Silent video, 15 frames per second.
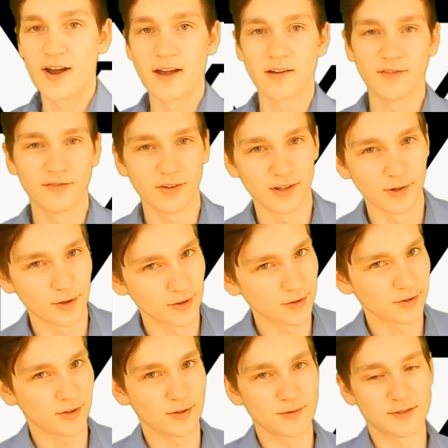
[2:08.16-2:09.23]
drive in order
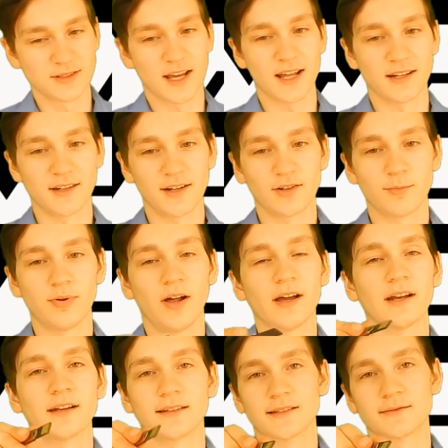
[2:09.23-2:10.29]
to use that. You need to
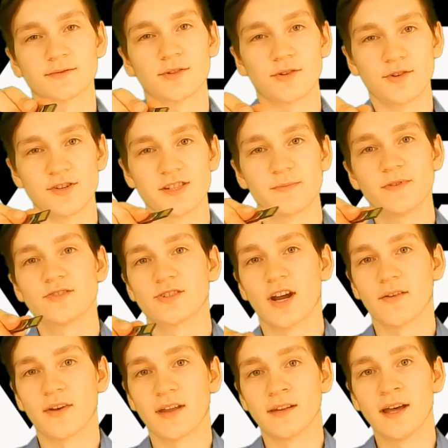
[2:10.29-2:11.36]
plug it into some sort of USB
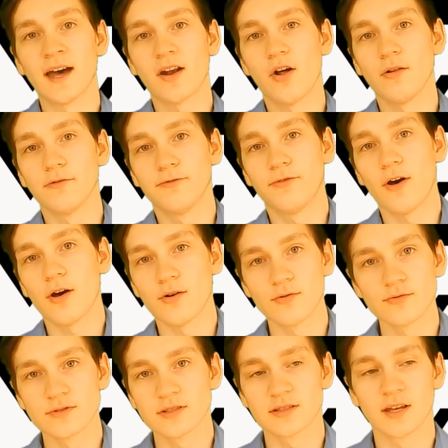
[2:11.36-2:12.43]
drive, and not all
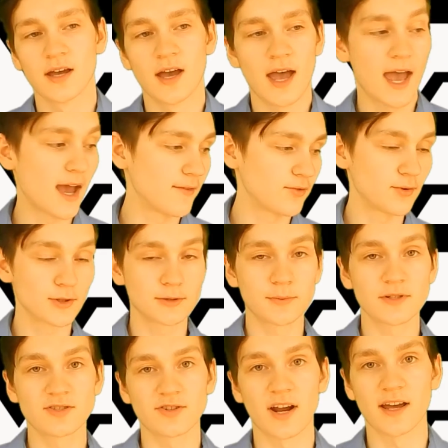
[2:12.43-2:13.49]
phones have
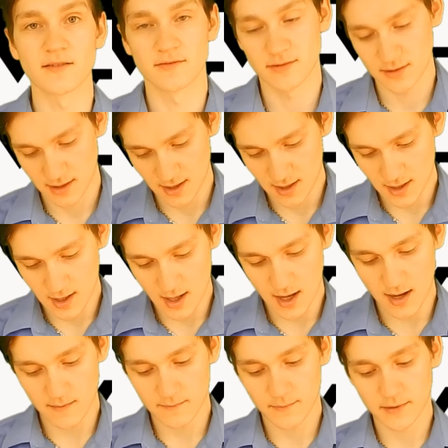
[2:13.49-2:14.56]
USB drives.
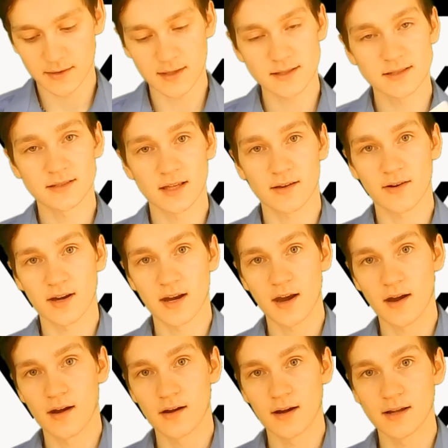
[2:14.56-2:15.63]
Um, but this thing right
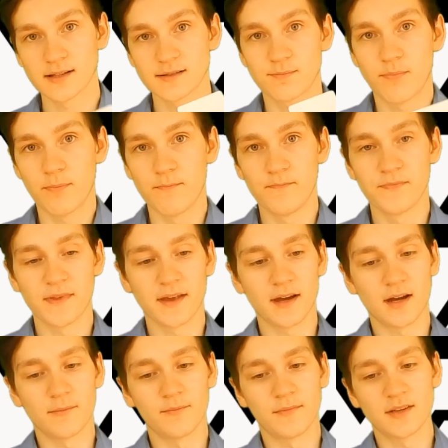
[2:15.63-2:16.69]
here, it's
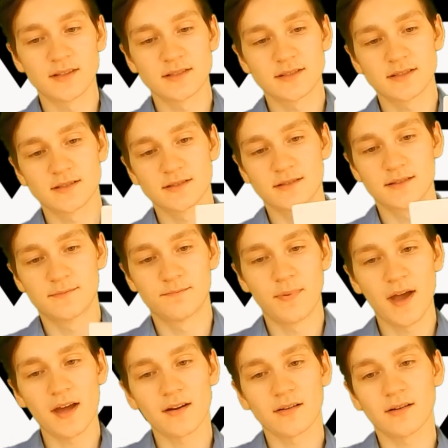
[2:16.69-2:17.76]
um, it's
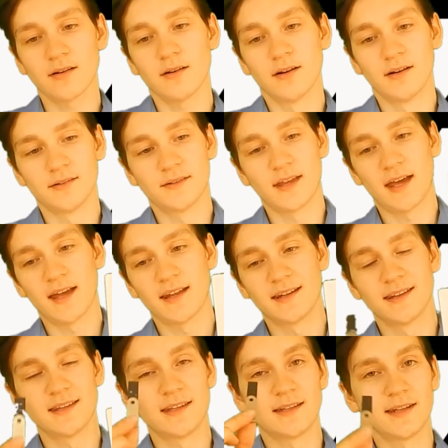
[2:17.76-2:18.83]
better
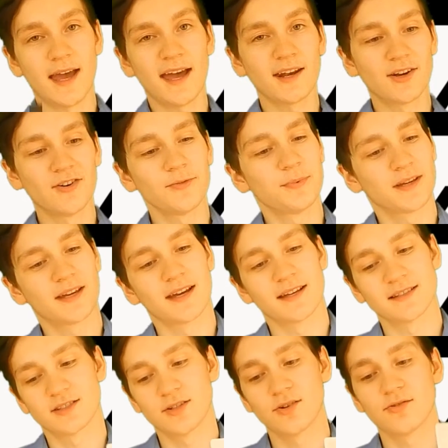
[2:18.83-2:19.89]
than the Nano
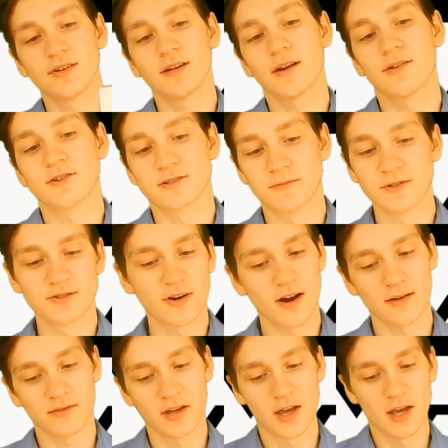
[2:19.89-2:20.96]
because you don't need a USB
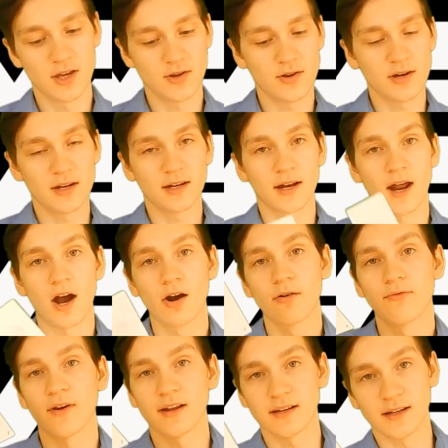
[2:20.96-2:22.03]
drive. You need an
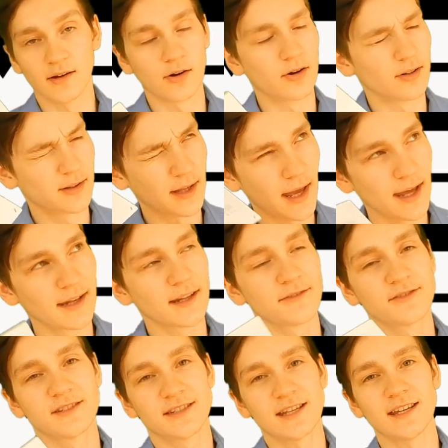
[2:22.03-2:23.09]
RFID or the
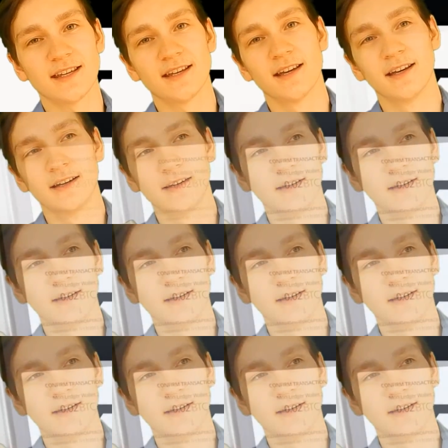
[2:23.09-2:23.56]
NFC